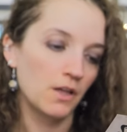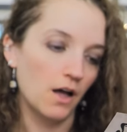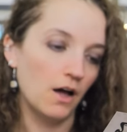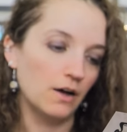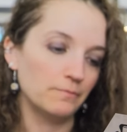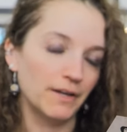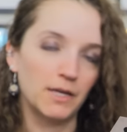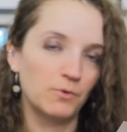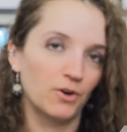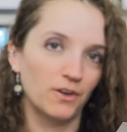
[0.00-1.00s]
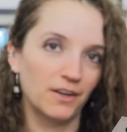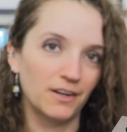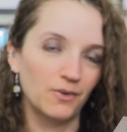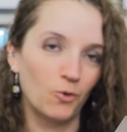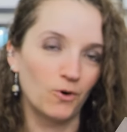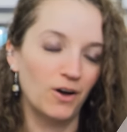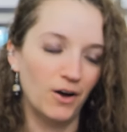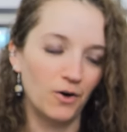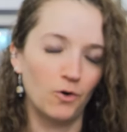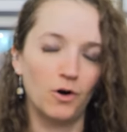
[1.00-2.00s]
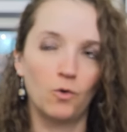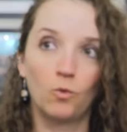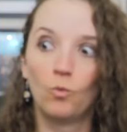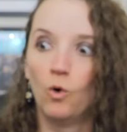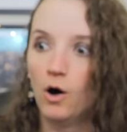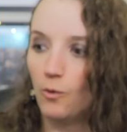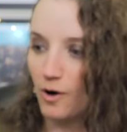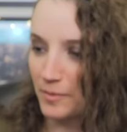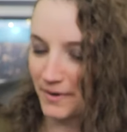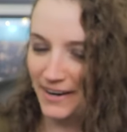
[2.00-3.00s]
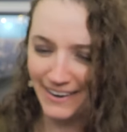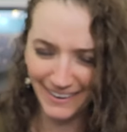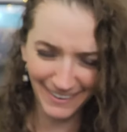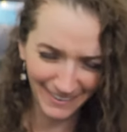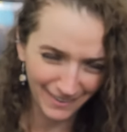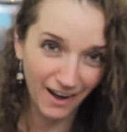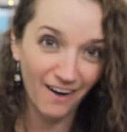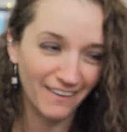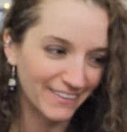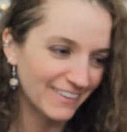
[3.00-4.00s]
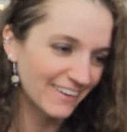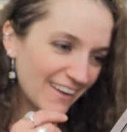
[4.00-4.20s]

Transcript: I keep calling it a whore. Whoa, Aubrey. A hog.